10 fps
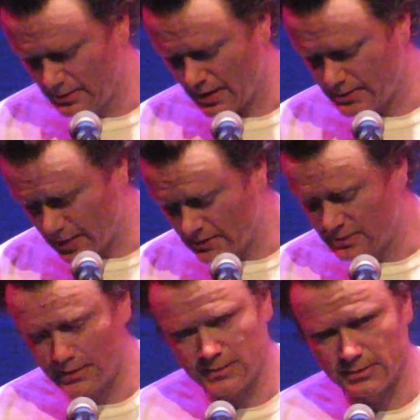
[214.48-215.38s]
and
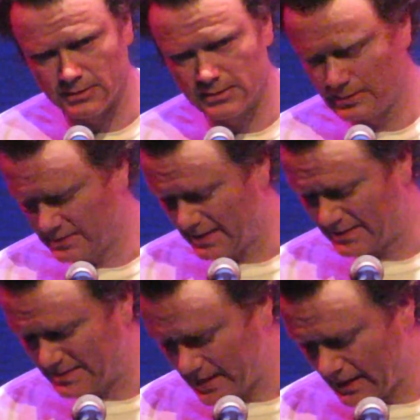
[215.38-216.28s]
non-citizens in
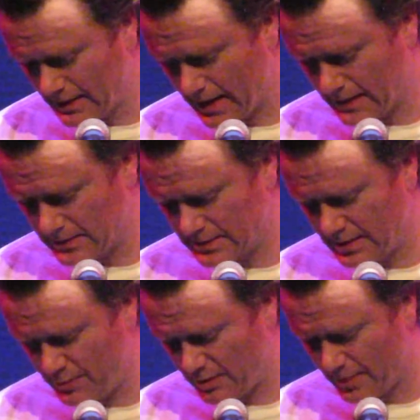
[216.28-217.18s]
second-hand
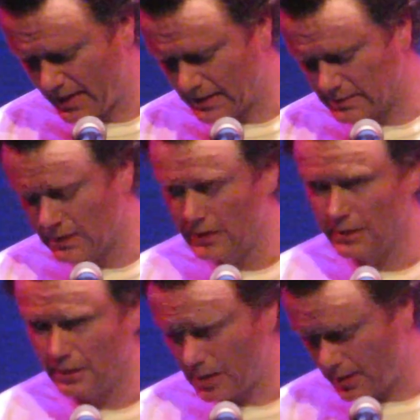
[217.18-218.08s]
sleeping bags
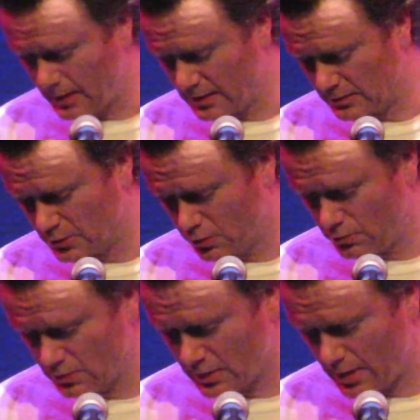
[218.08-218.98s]
lie on
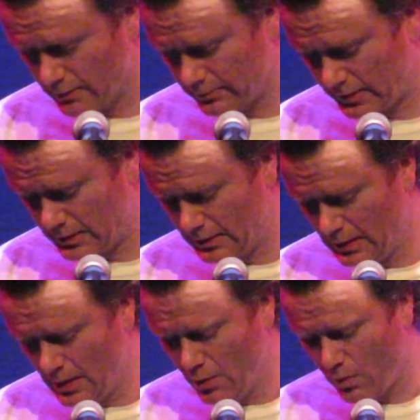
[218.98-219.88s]
cold concrete
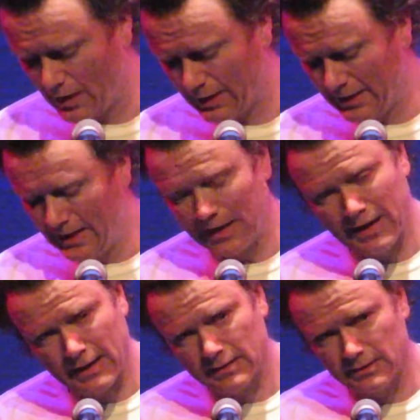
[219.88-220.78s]
while
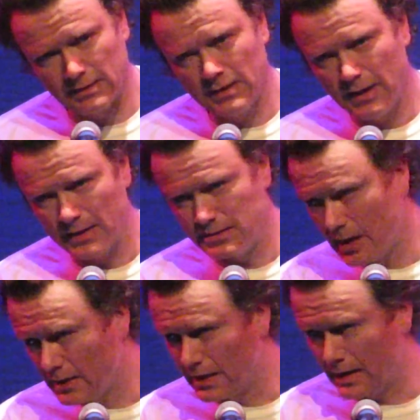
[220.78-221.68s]
elected and
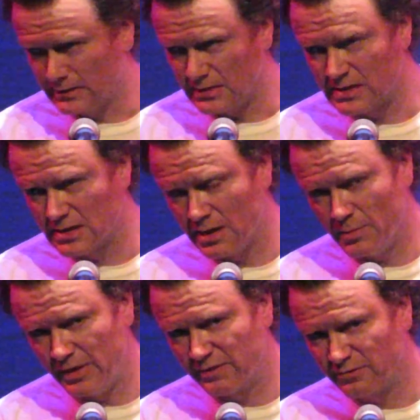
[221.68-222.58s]
non-elected
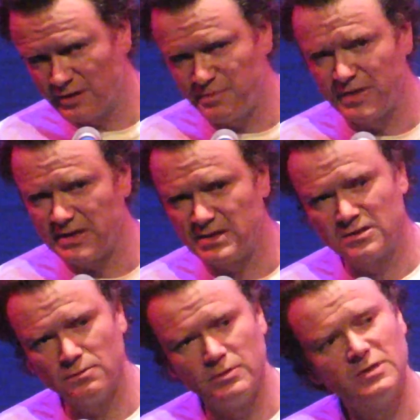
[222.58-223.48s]
scum in three-piece
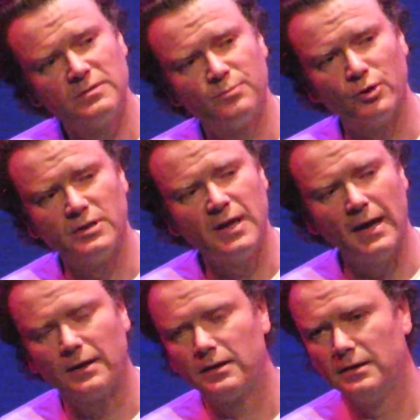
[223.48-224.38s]
suits
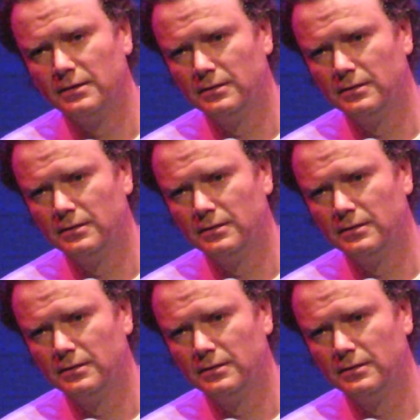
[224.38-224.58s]
protect